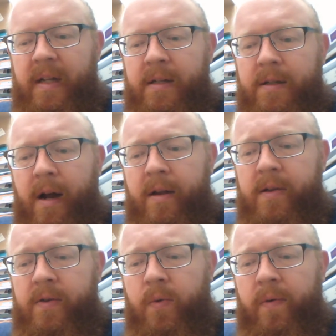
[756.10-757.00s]
It's not the
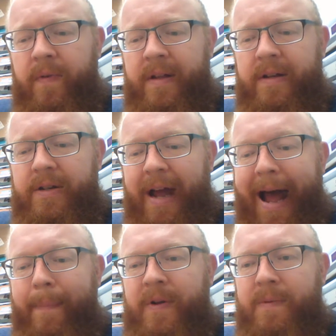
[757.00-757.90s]
sort of thing that just
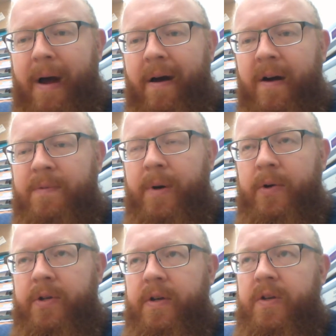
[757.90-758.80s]
happens by
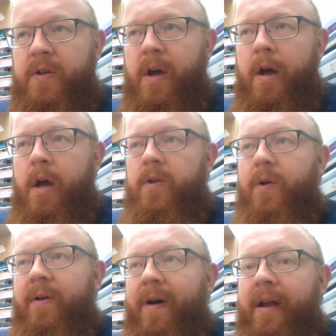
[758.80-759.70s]
osmosis.
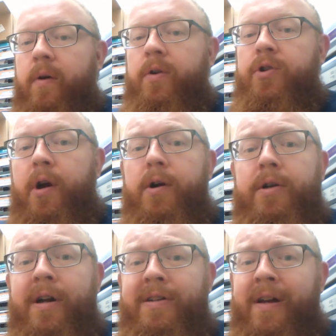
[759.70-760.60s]
So if I go to
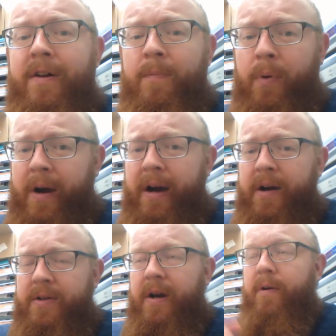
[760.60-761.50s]
church and I say enough
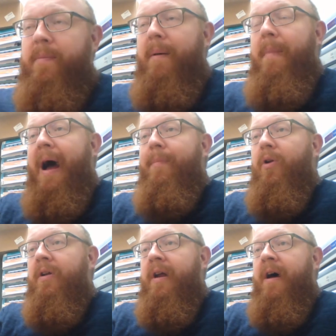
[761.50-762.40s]
prayers and I read my
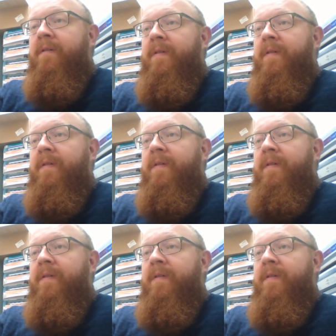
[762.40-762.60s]
Bible enough